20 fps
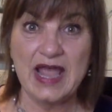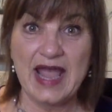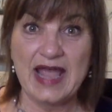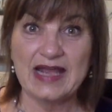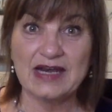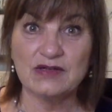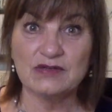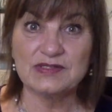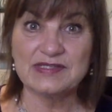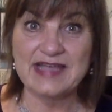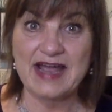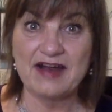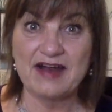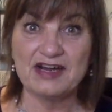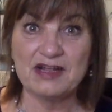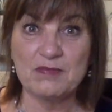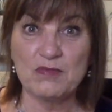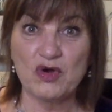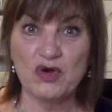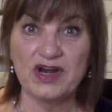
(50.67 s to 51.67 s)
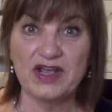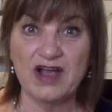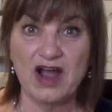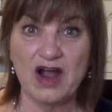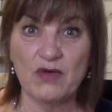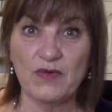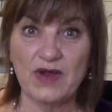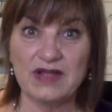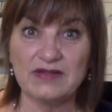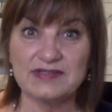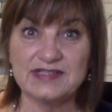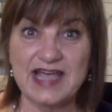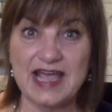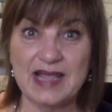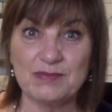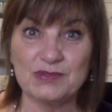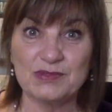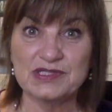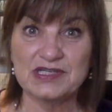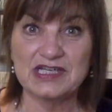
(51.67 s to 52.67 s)
And on Saturday morning, our
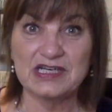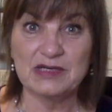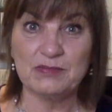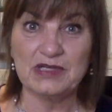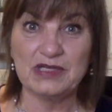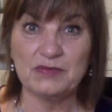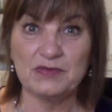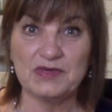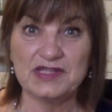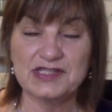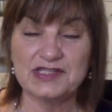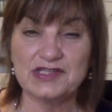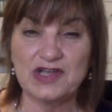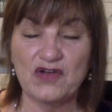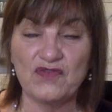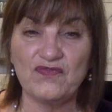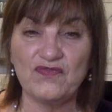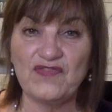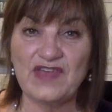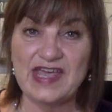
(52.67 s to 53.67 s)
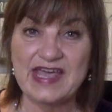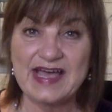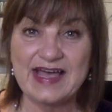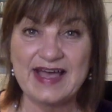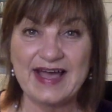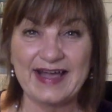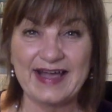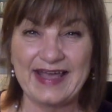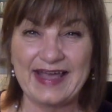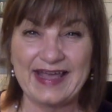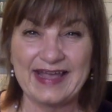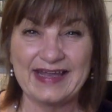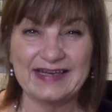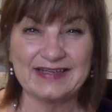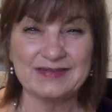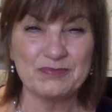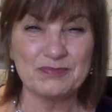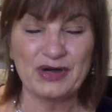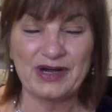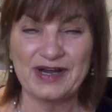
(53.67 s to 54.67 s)
roundtable is going to be with Sophia. I can't
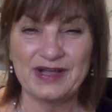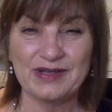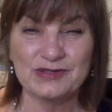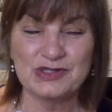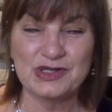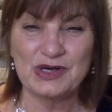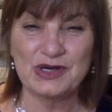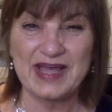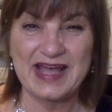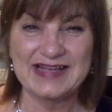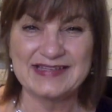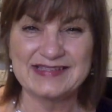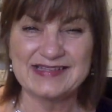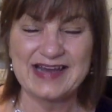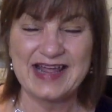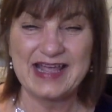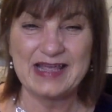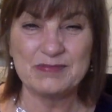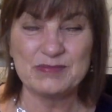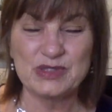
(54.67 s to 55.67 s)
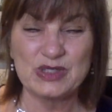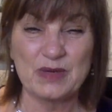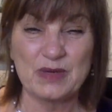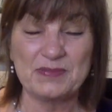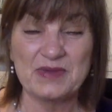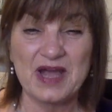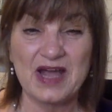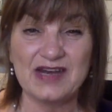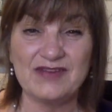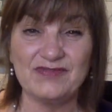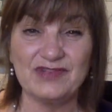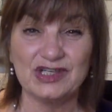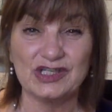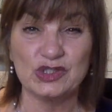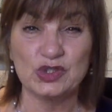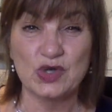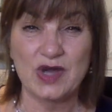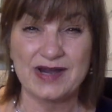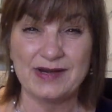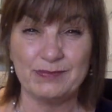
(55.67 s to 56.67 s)
pronounce her last name, so I'm not even
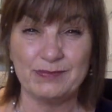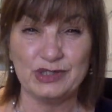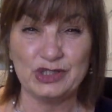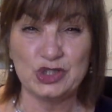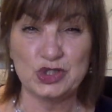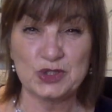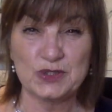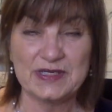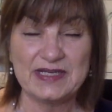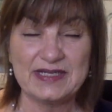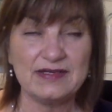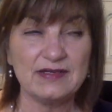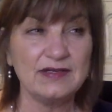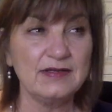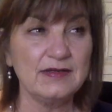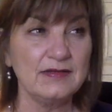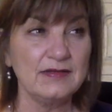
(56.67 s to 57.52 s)
going to try to butcher it.